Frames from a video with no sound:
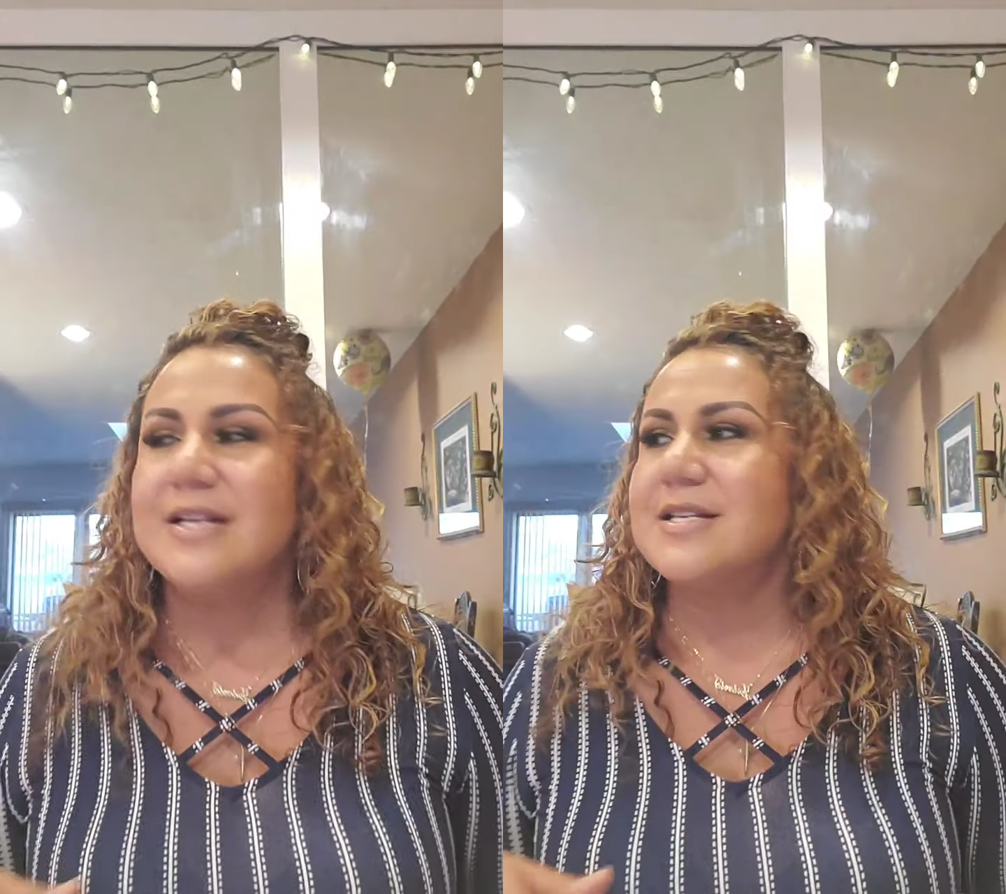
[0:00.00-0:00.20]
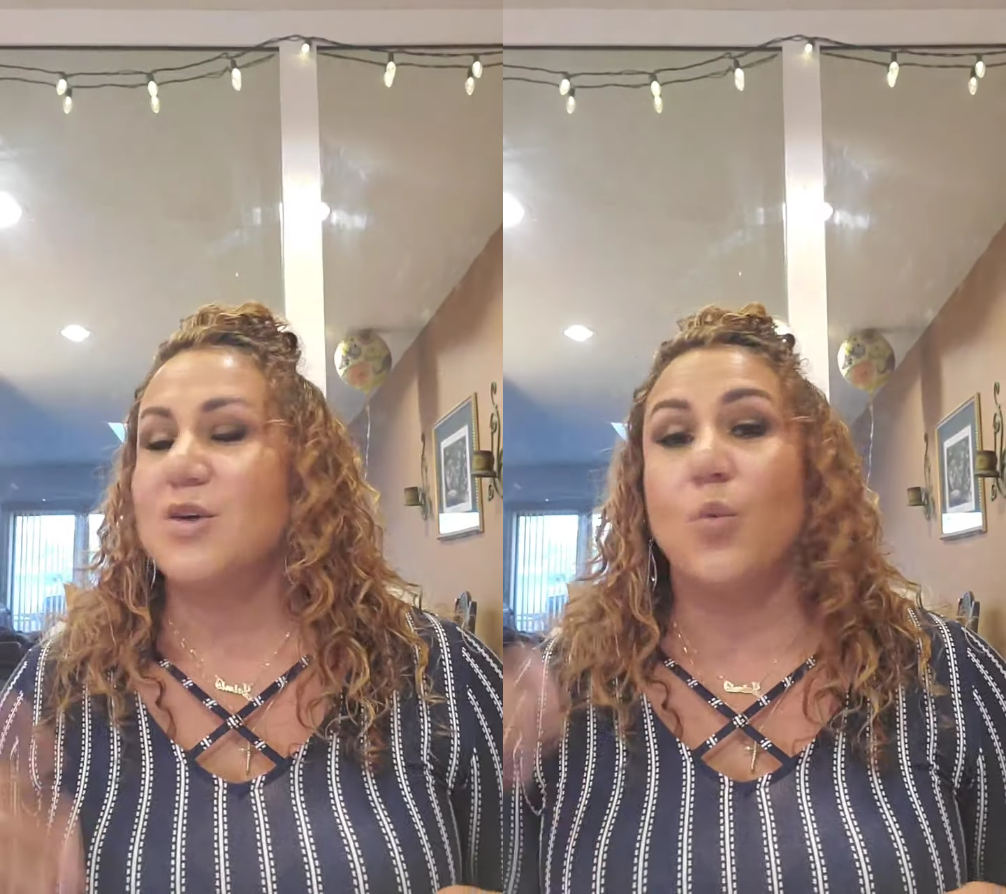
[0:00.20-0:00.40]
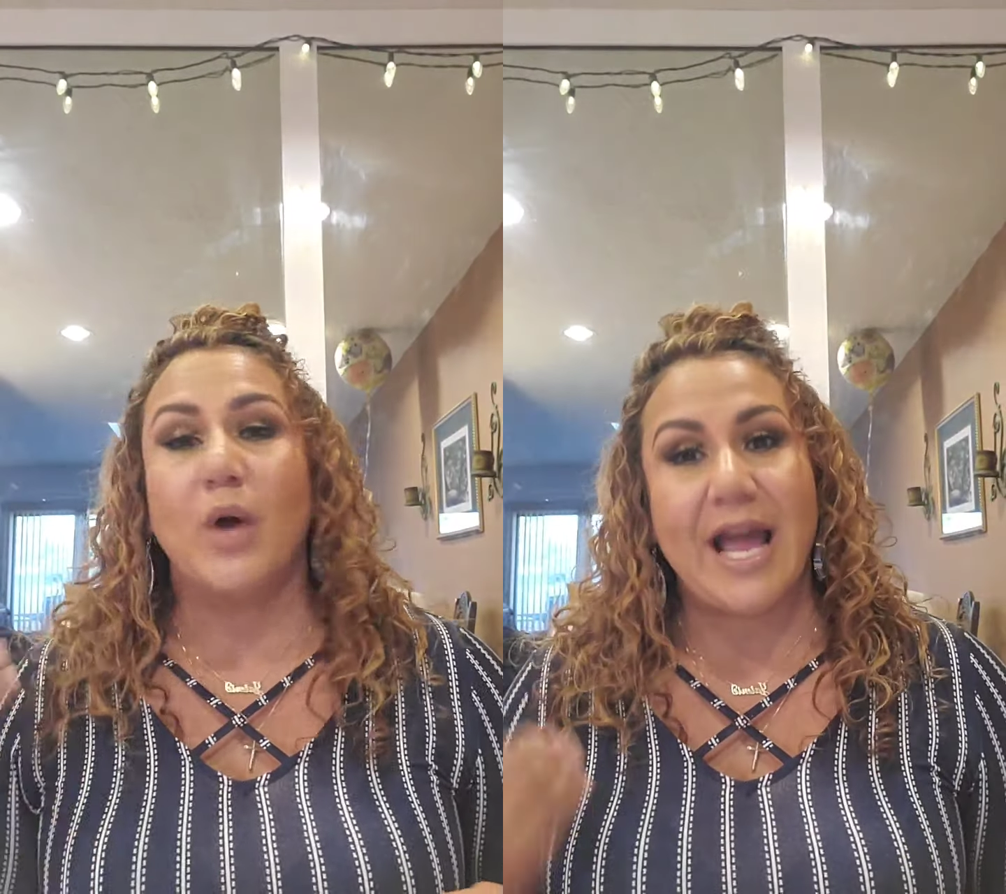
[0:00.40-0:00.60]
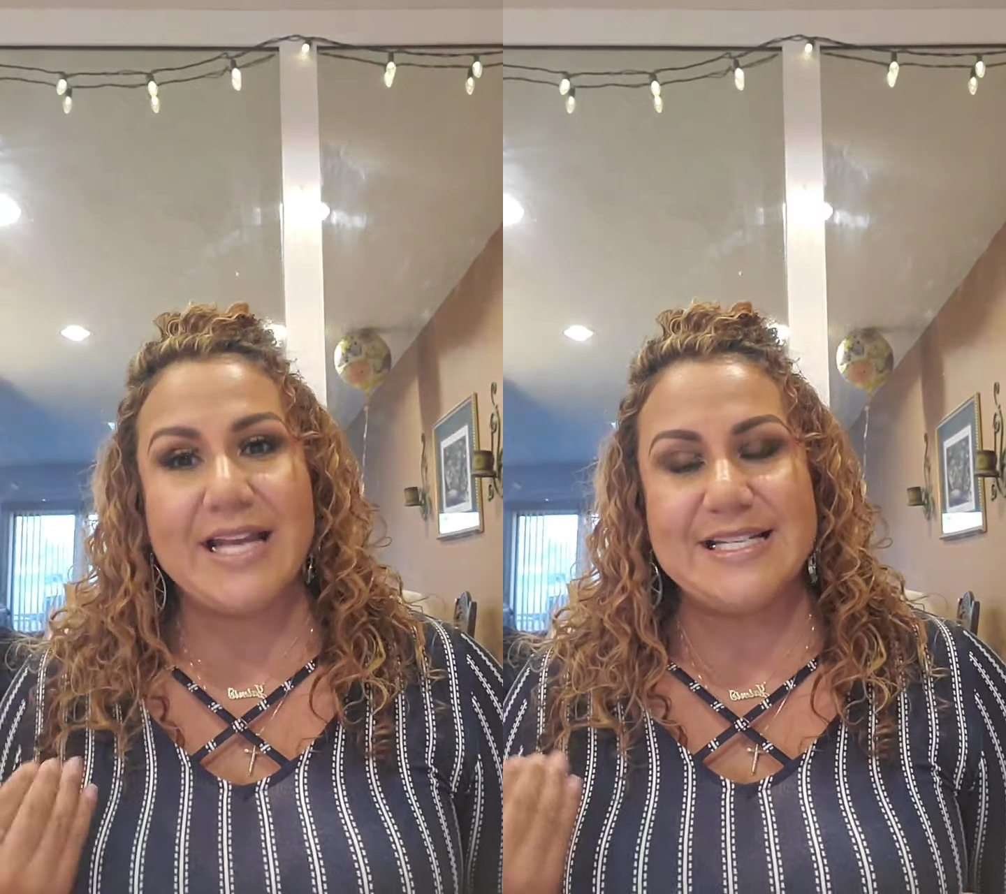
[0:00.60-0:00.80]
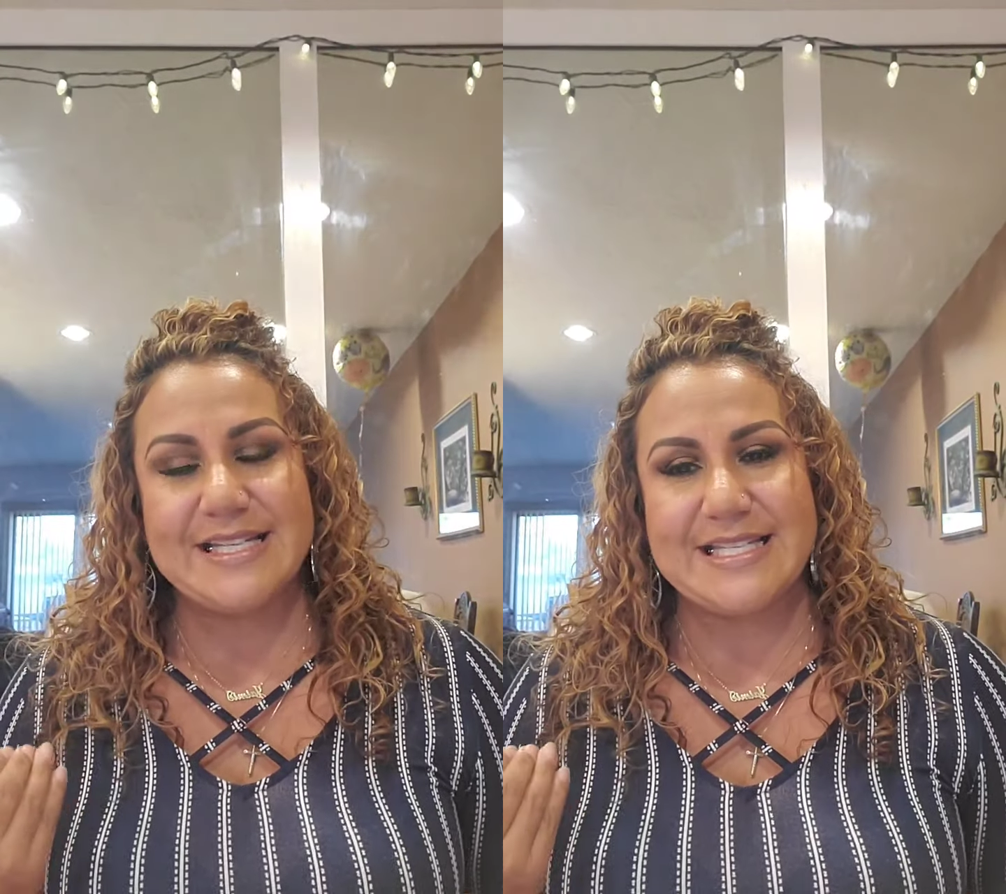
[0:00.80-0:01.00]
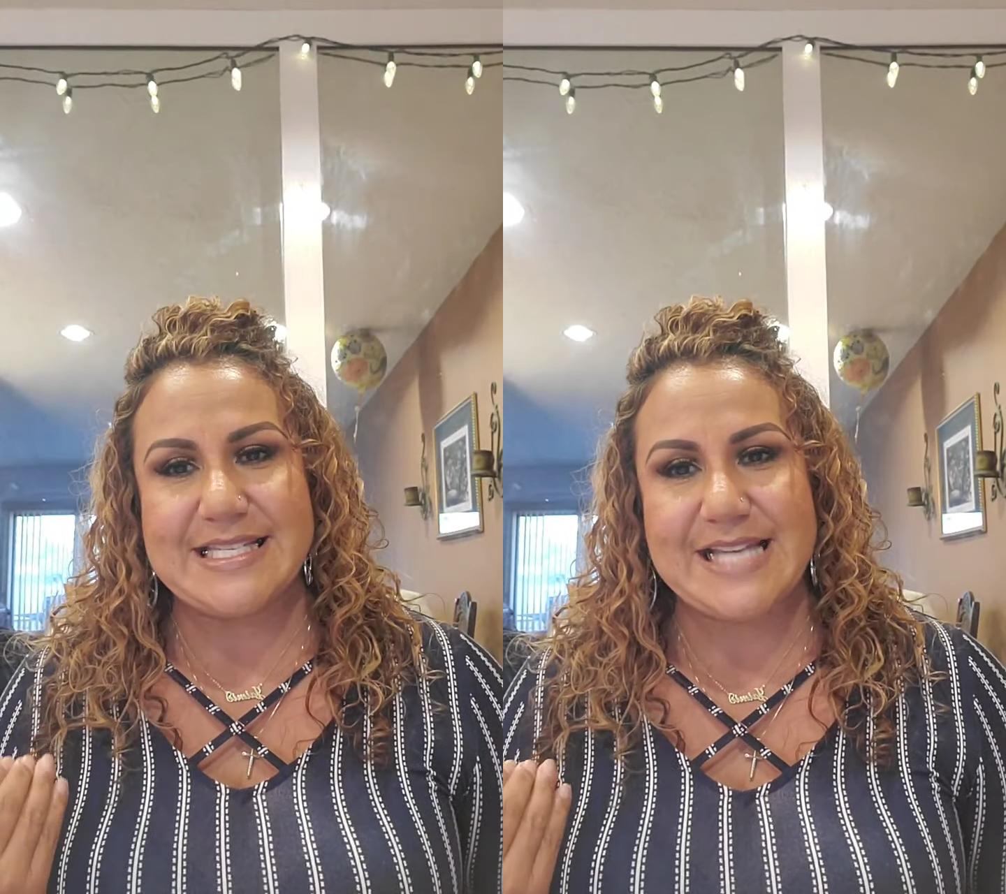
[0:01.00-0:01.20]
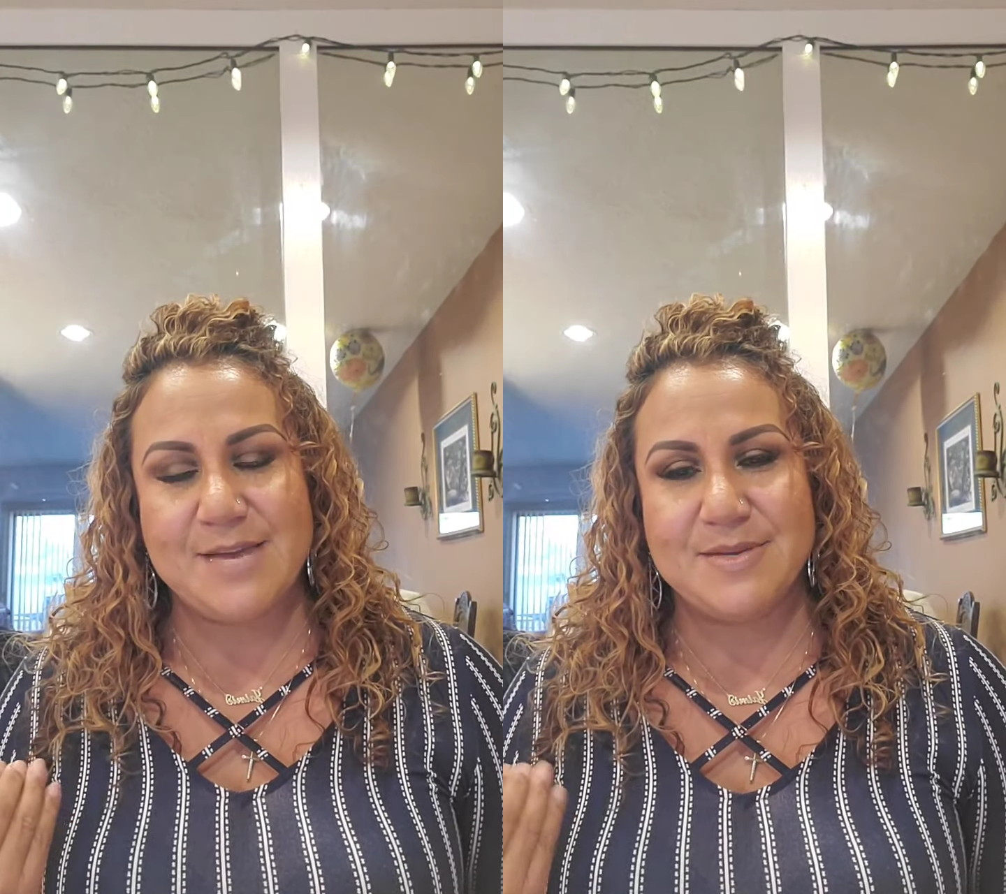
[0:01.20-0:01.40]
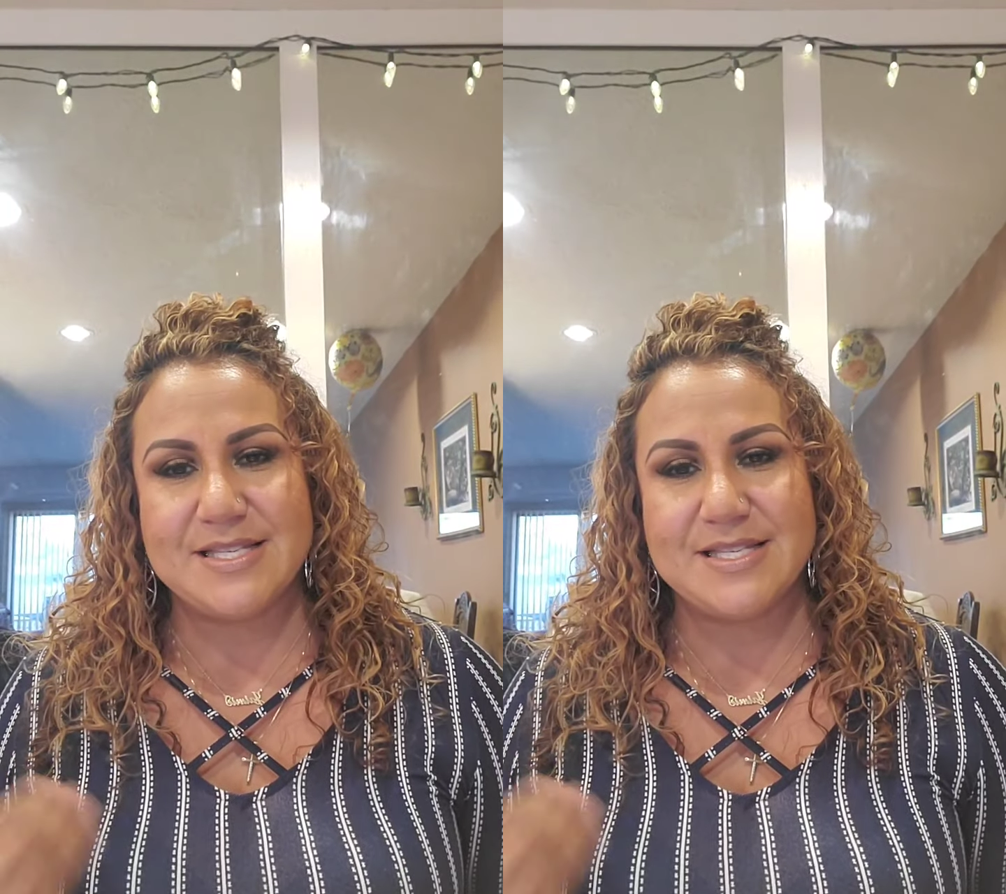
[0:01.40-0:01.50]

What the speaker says: So what I did this time,